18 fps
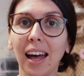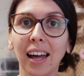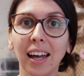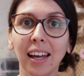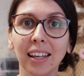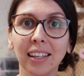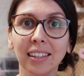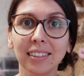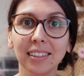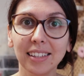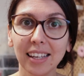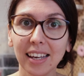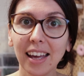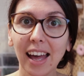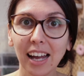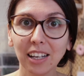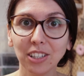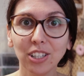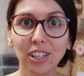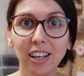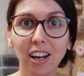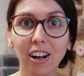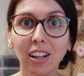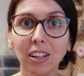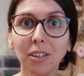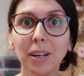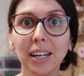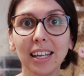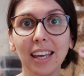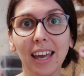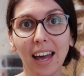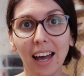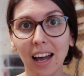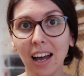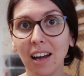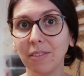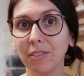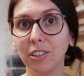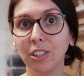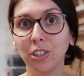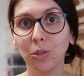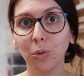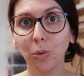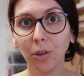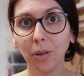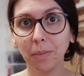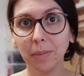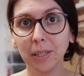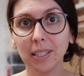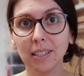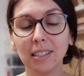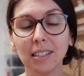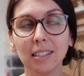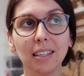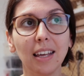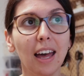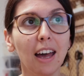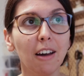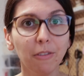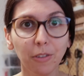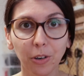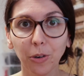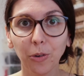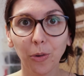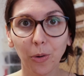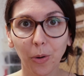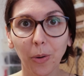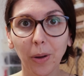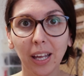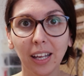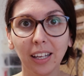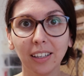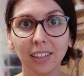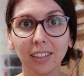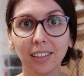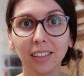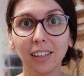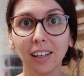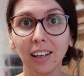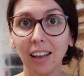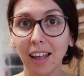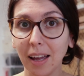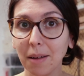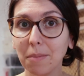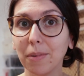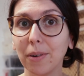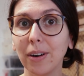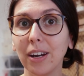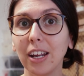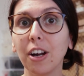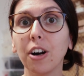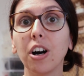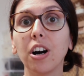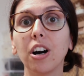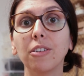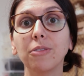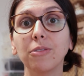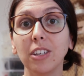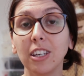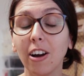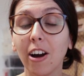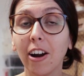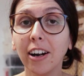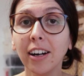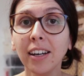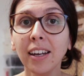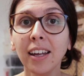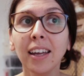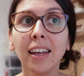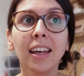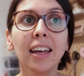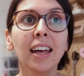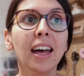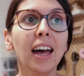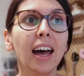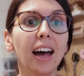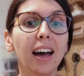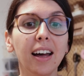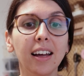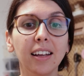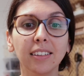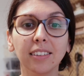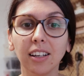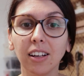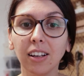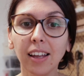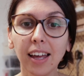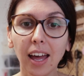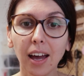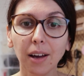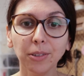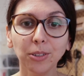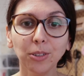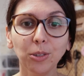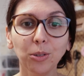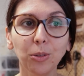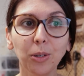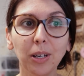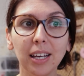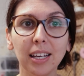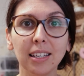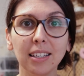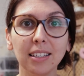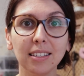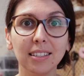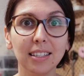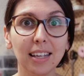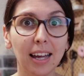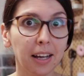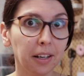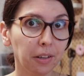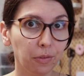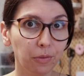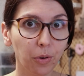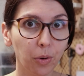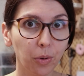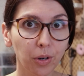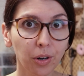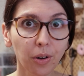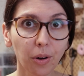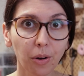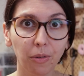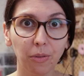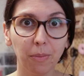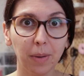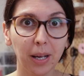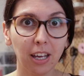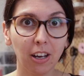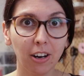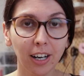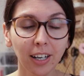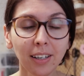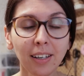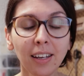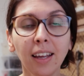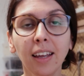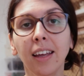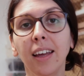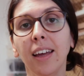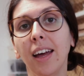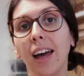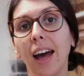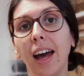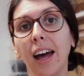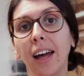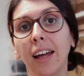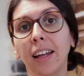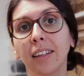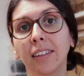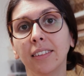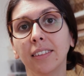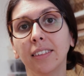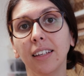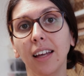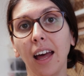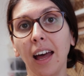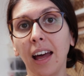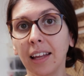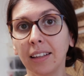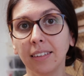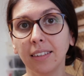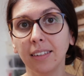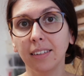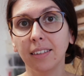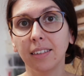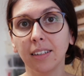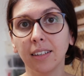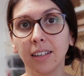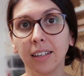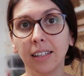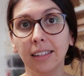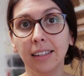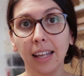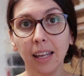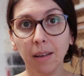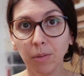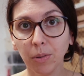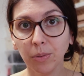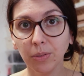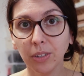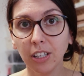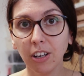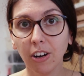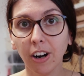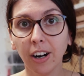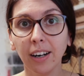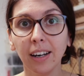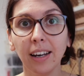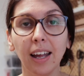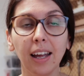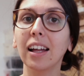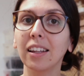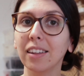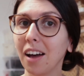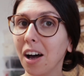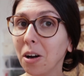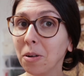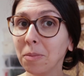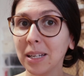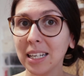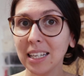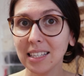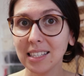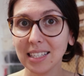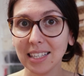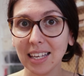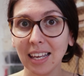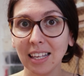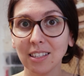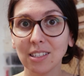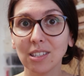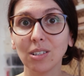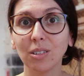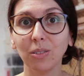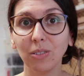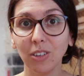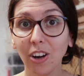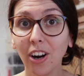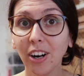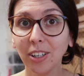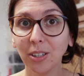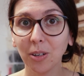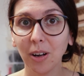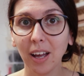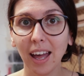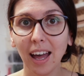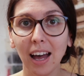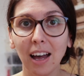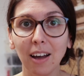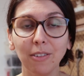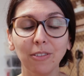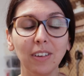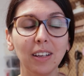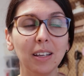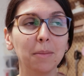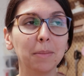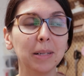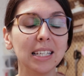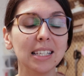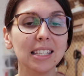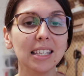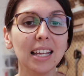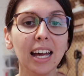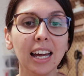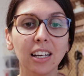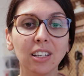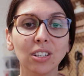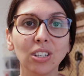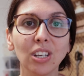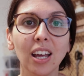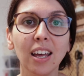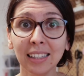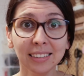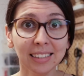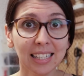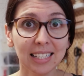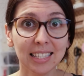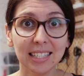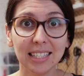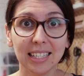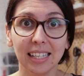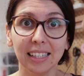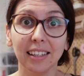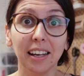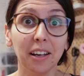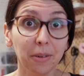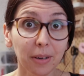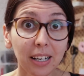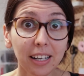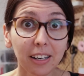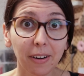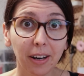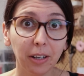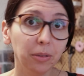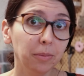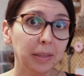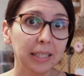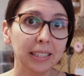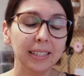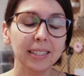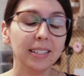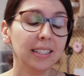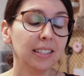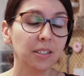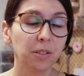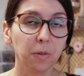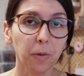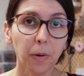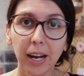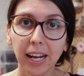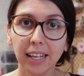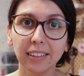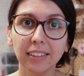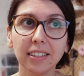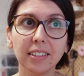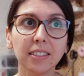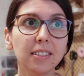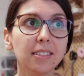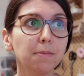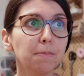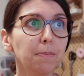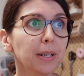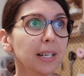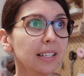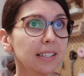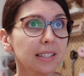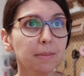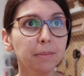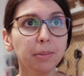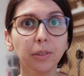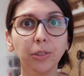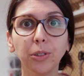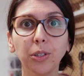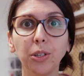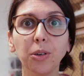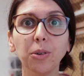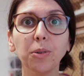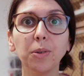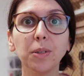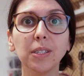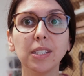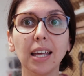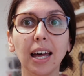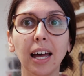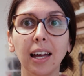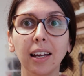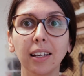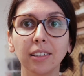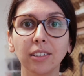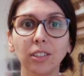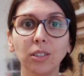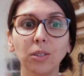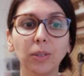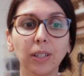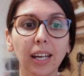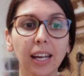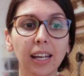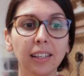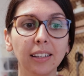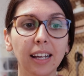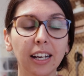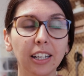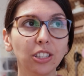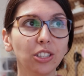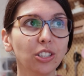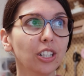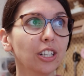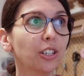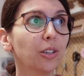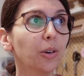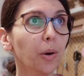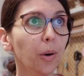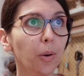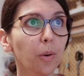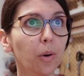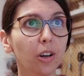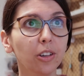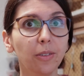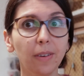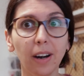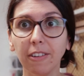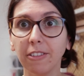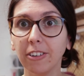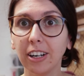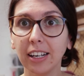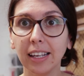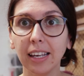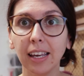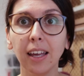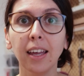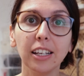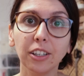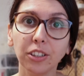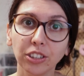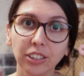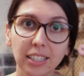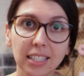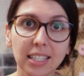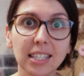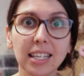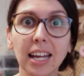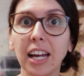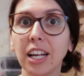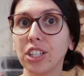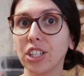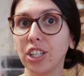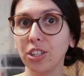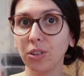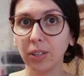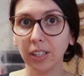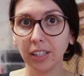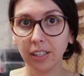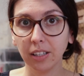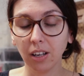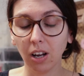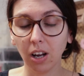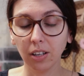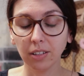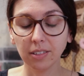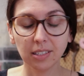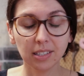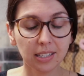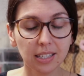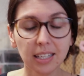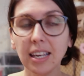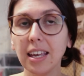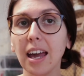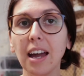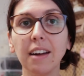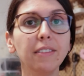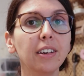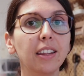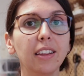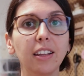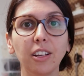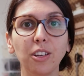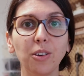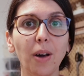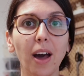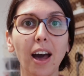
and they actually already have an enormous ever-growing library of yarn, and all I have to do is add photo of my yarn and add the name of the yarn and how many skeins of yarn do I have in my stash, and that's it. I really recommend it. It's great. It's pretty simple to use, and you can actually go on Ravelry, click on the stash, and you can see everything you